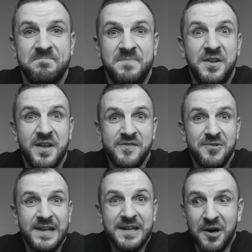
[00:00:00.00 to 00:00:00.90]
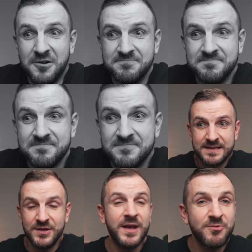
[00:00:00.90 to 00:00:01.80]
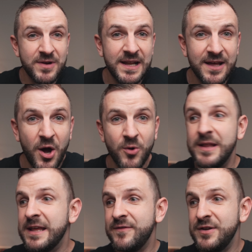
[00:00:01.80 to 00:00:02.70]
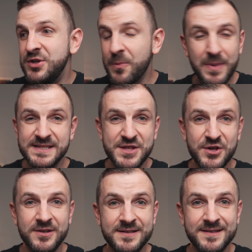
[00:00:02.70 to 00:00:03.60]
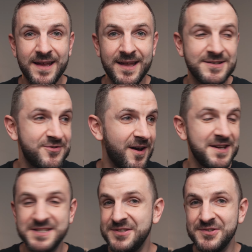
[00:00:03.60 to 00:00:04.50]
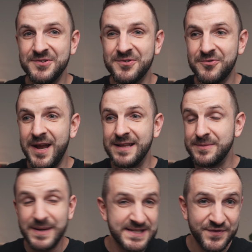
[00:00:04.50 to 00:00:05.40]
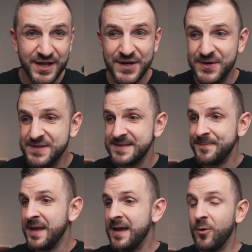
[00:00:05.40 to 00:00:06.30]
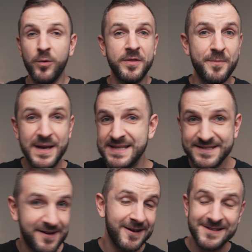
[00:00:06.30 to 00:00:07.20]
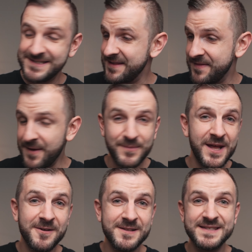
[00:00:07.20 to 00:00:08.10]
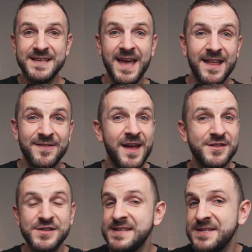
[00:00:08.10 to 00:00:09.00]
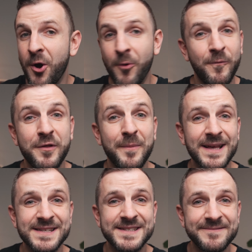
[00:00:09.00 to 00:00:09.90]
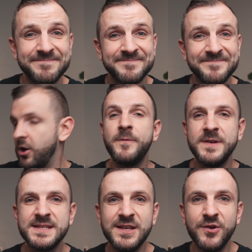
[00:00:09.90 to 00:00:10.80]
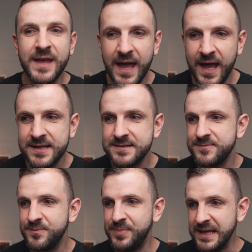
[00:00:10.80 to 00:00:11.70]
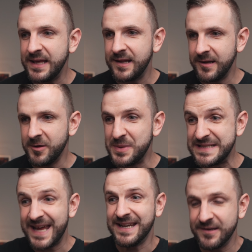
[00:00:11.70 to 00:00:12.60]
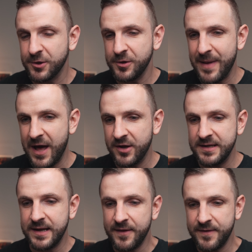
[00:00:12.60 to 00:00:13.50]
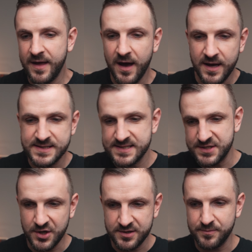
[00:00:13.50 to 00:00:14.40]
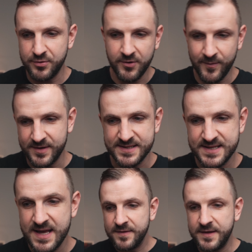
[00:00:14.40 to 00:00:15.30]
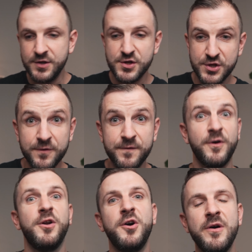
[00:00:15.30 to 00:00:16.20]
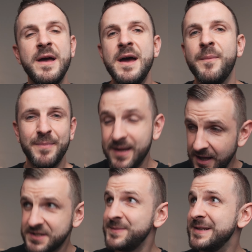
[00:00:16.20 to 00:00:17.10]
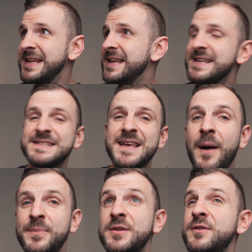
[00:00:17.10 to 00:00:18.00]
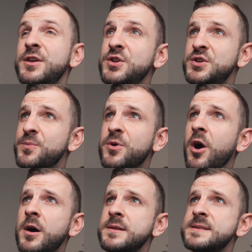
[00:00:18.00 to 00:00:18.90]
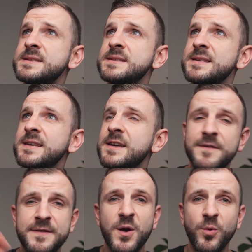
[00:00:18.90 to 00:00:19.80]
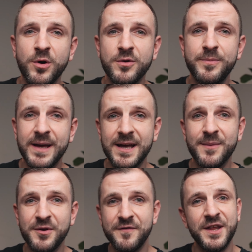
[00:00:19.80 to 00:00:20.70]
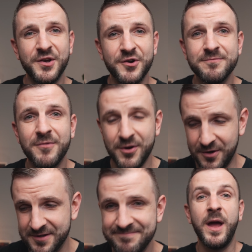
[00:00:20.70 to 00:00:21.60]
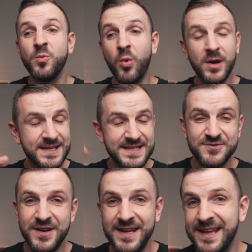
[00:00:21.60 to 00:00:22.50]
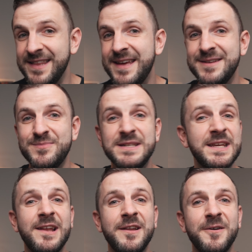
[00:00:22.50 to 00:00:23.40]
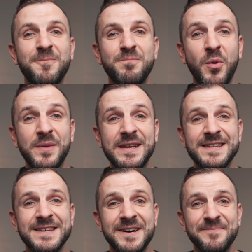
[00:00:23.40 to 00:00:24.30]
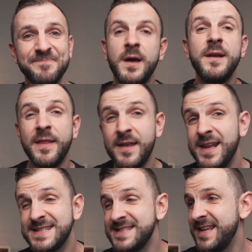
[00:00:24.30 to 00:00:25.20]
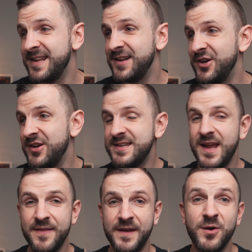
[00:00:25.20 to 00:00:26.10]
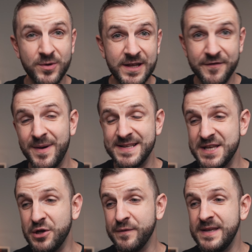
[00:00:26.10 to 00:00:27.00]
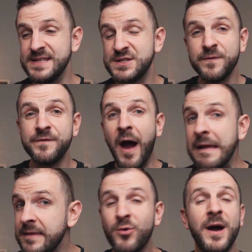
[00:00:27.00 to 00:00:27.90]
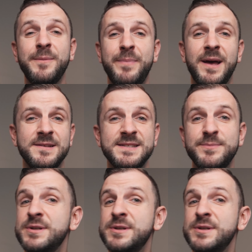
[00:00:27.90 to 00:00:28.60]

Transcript: you never really know. You can really only give it your best shot and try to create the best videos with the best titles and thumbnails and then just hope for the best. Obviously, you can be a little bit technical about it, and there are certain parameters that you should follow, but ultimately, it's up to the YouTube gods if they will pick up your video or not and what is trending in that particular moment in time. Another lesson that I learned and that I would give myself is to find the right balance